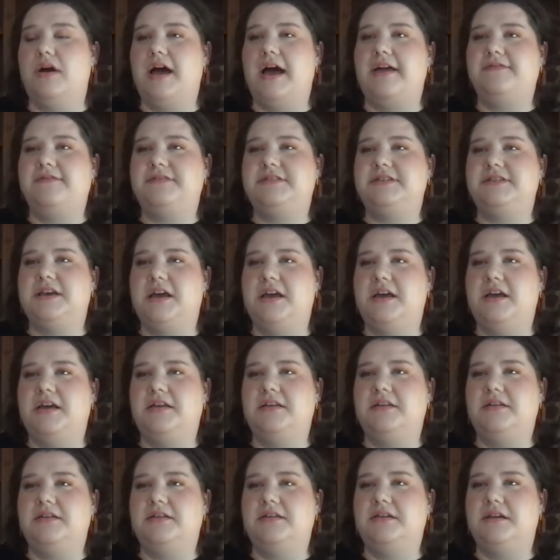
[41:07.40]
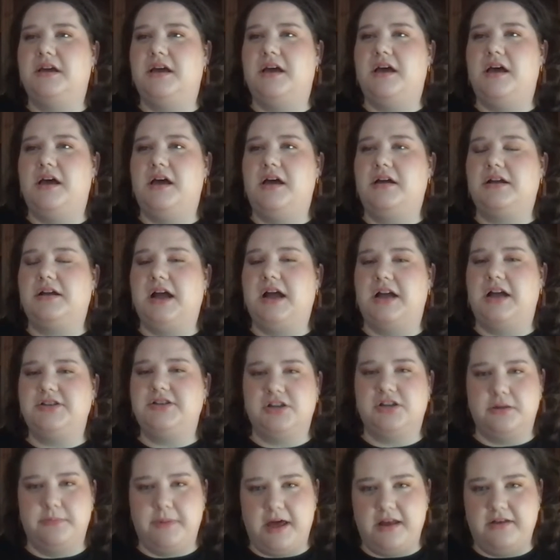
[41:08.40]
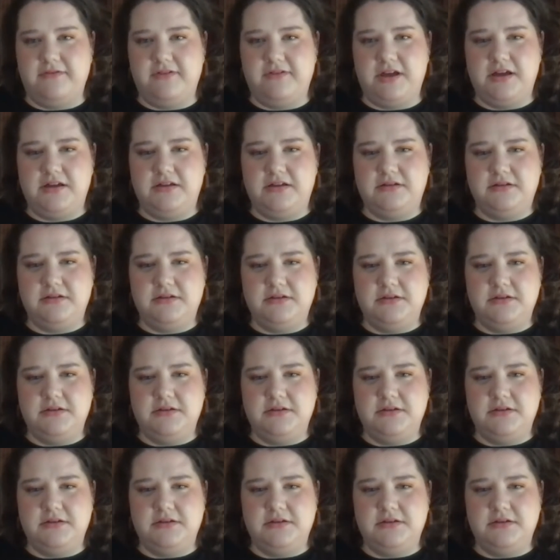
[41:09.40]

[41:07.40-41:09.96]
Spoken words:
I've done Katya Kabanova,